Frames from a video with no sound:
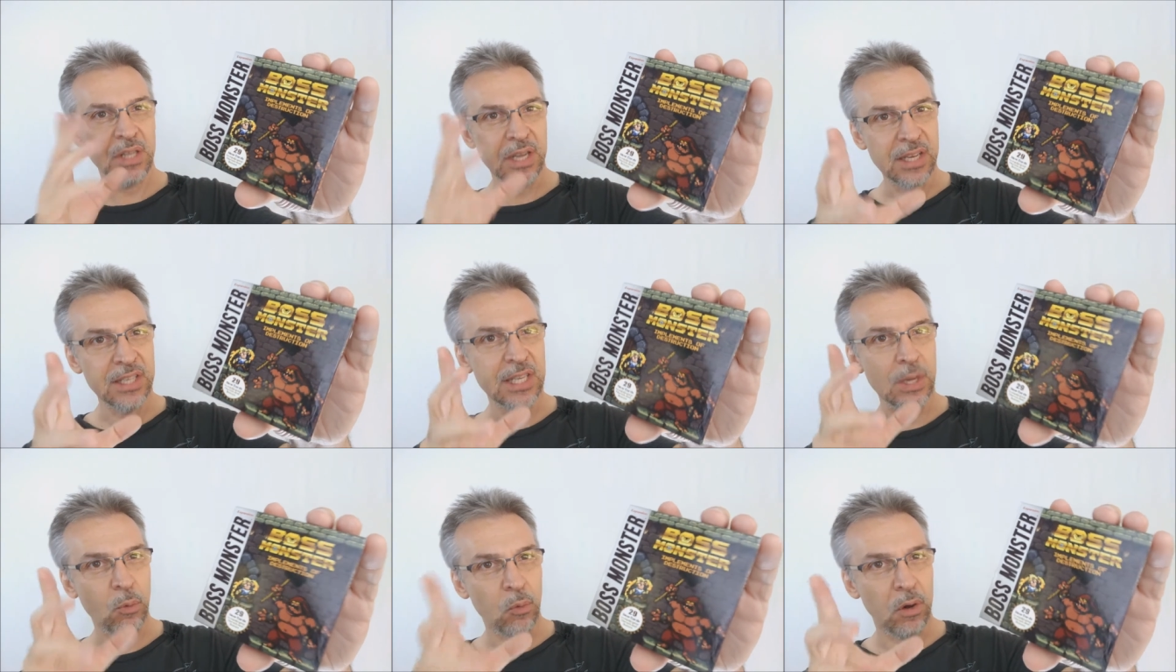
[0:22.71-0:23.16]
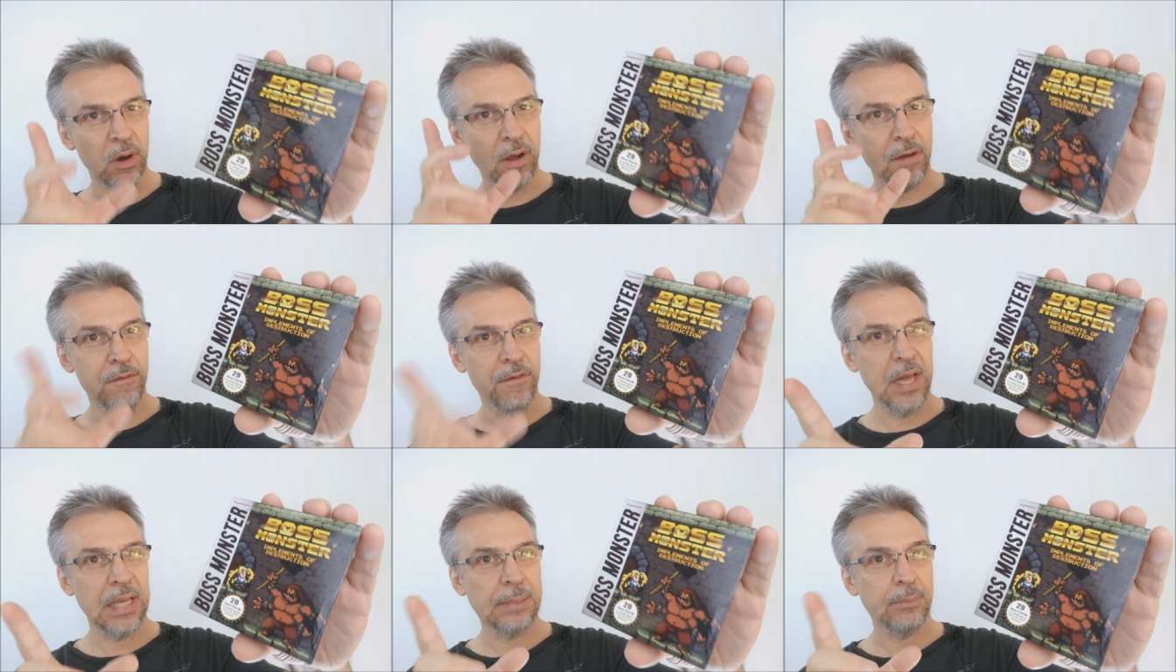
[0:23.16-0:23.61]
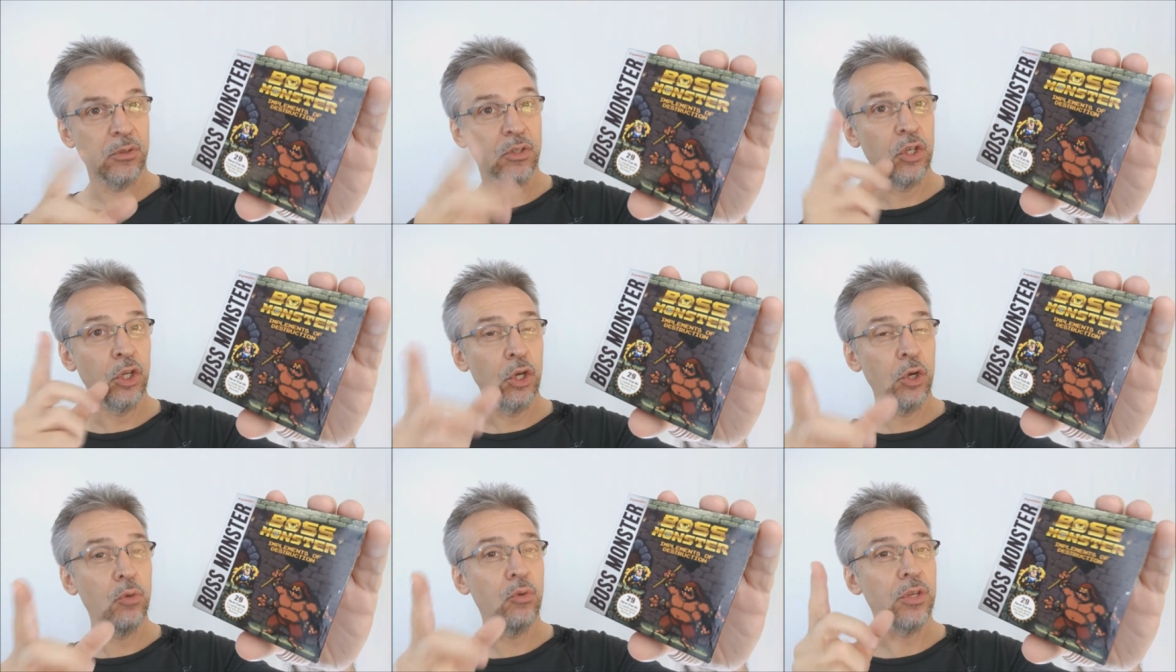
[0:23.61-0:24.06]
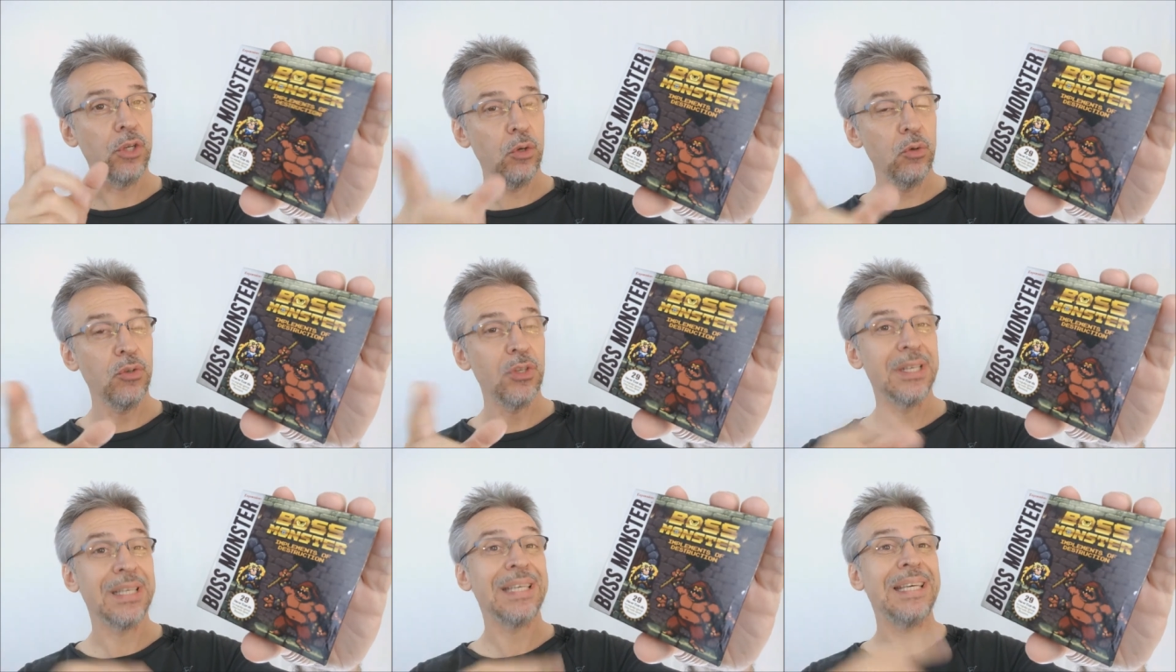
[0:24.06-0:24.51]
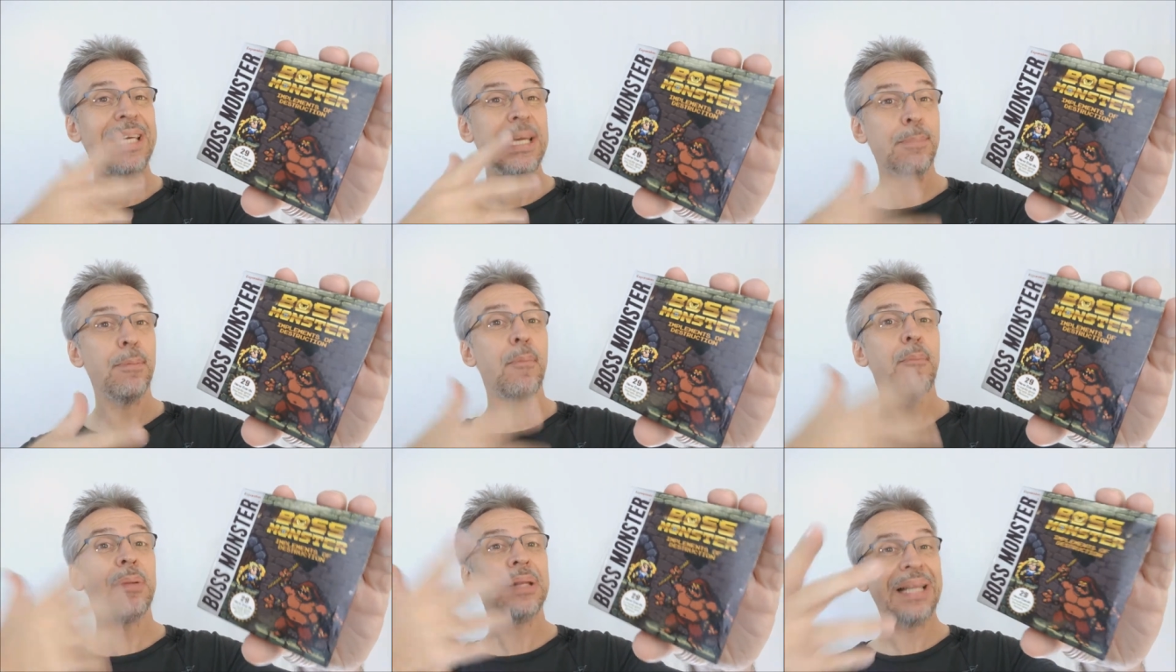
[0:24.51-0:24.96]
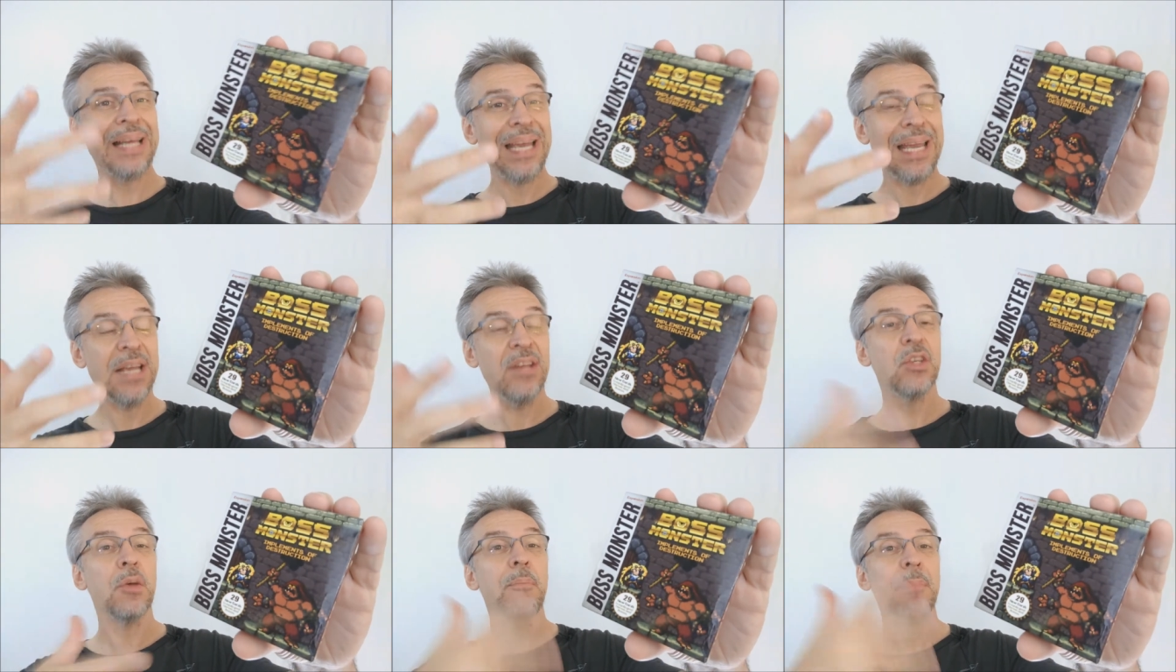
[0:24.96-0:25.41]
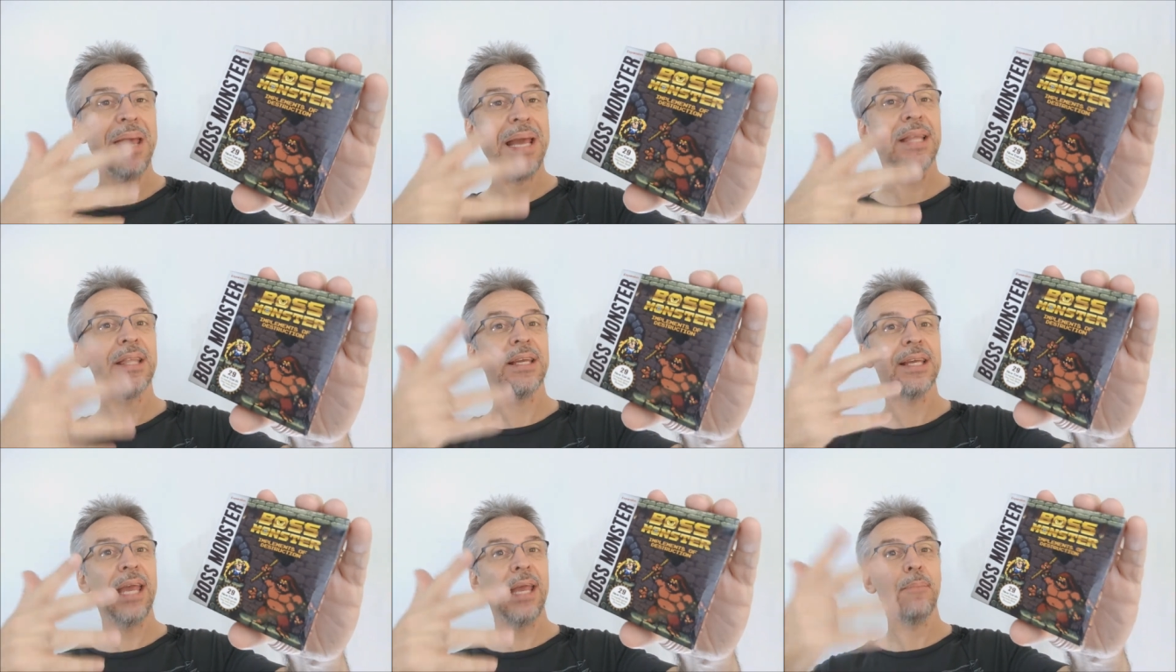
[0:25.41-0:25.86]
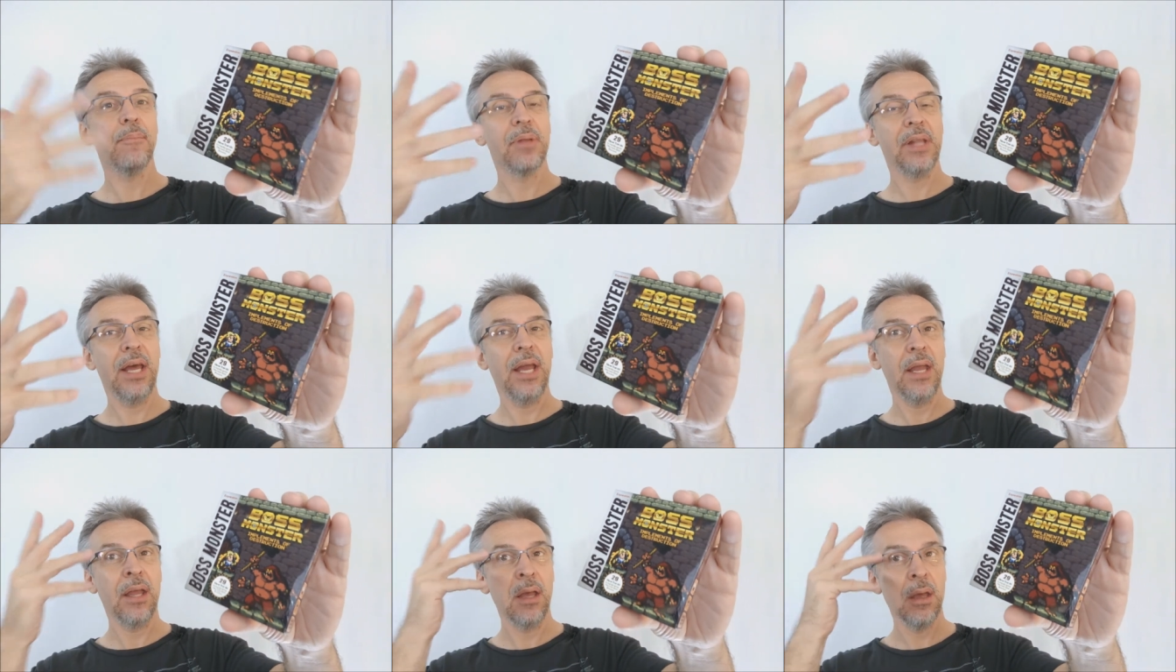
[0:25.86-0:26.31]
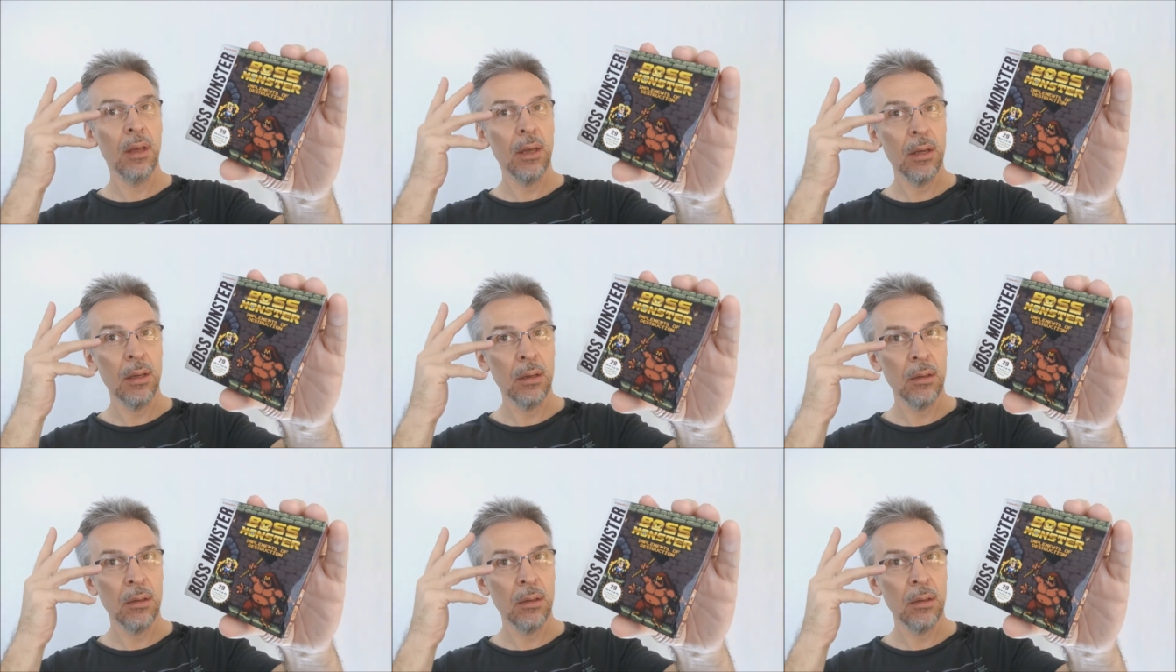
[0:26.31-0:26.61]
things that were available to you to keep playing to make the gameplay